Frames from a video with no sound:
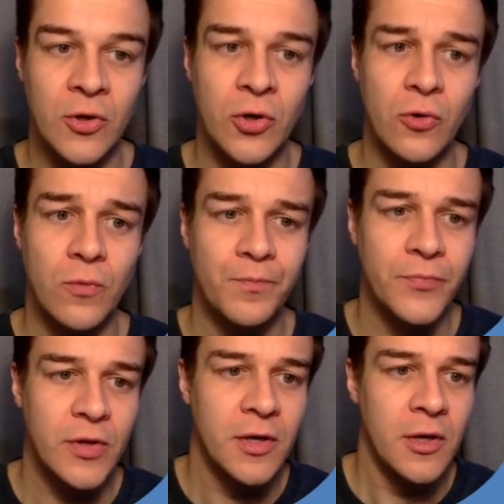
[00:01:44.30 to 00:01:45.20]
Cool.
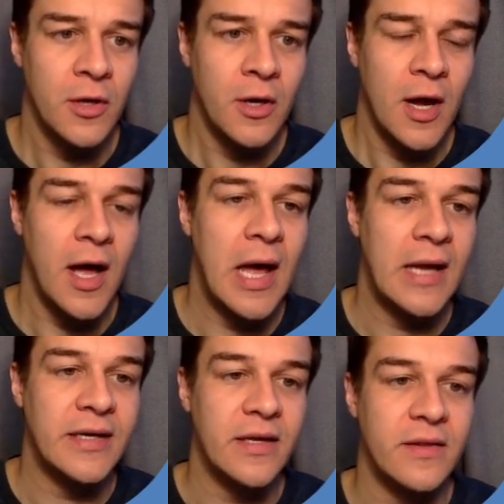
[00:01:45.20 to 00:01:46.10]

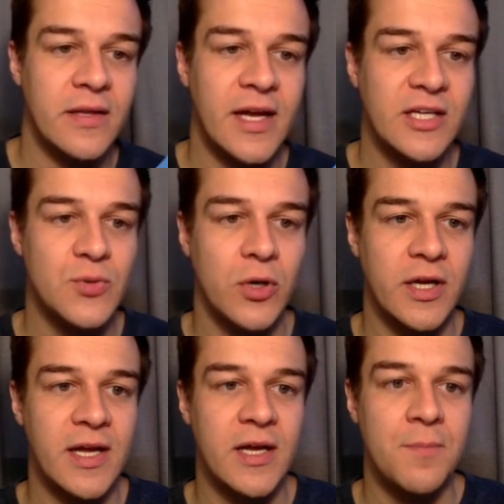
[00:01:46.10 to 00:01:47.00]
And the next one
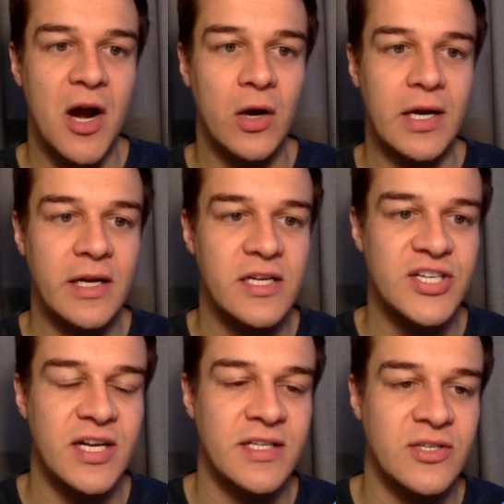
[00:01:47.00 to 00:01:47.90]
in American
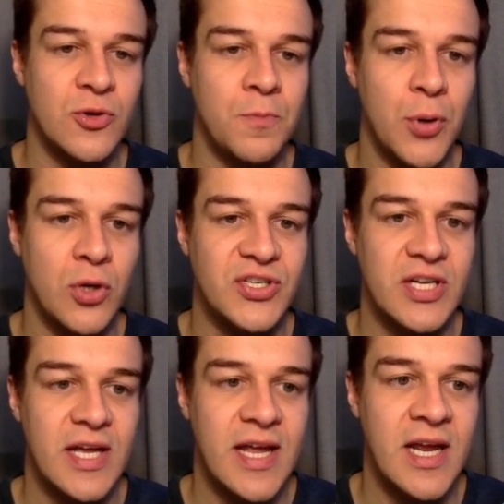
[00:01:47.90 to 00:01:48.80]
English is to put
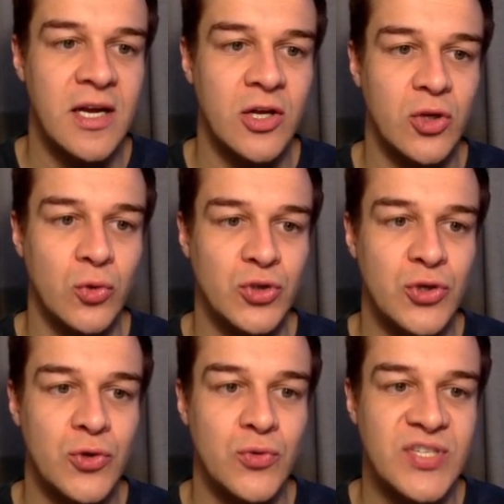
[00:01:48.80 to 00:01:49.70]
in your
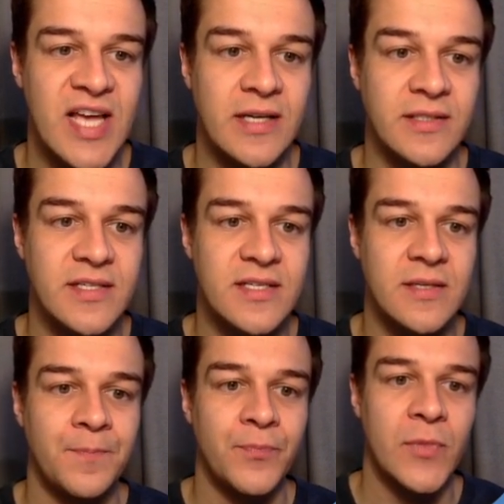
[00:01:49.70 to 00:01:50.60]
2 cents.
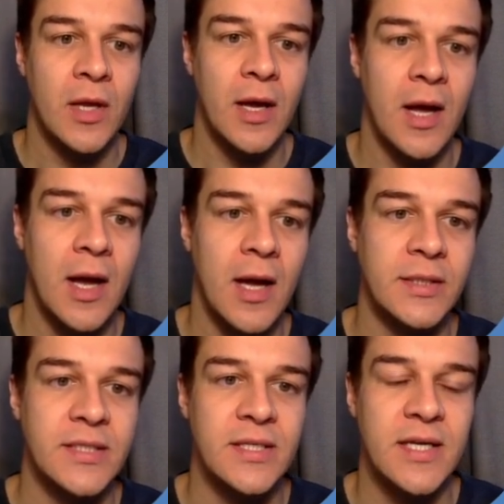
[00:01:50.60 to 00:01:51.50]

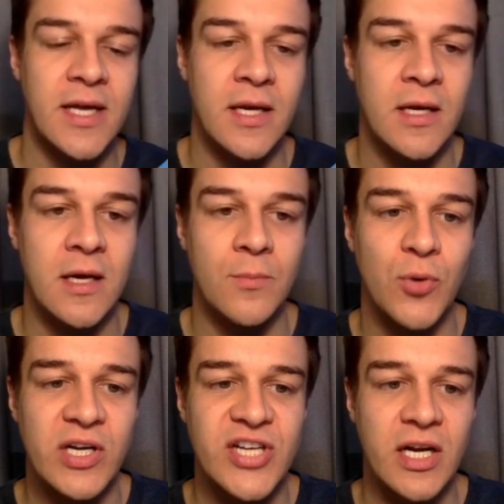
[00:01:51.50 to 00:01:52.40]
And in
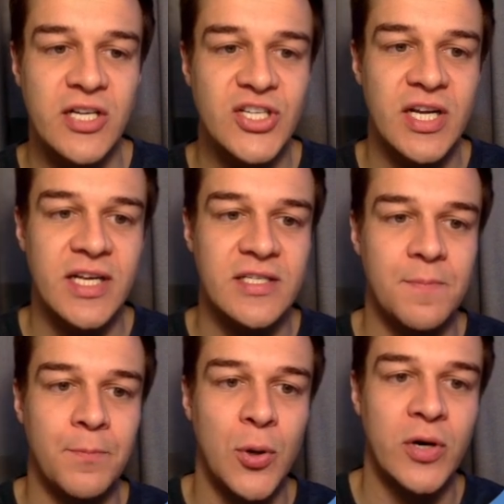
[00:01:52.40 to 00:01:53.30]
British English, it's
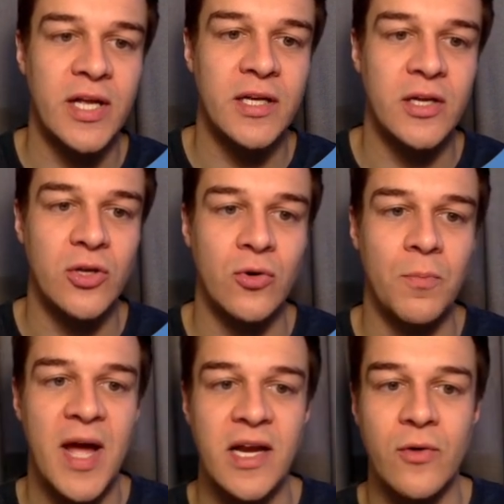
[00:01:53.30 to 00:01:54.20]
put in your
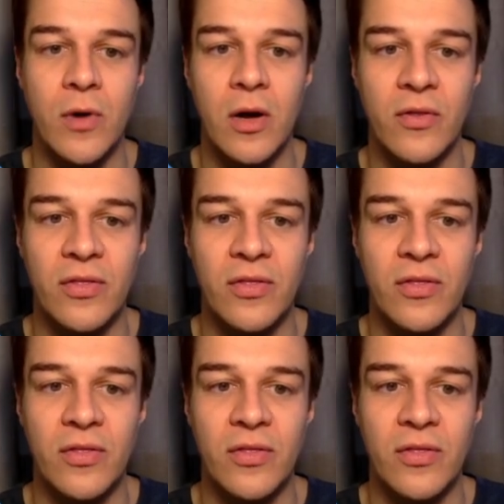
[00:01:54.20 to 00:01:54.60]
pennyworth.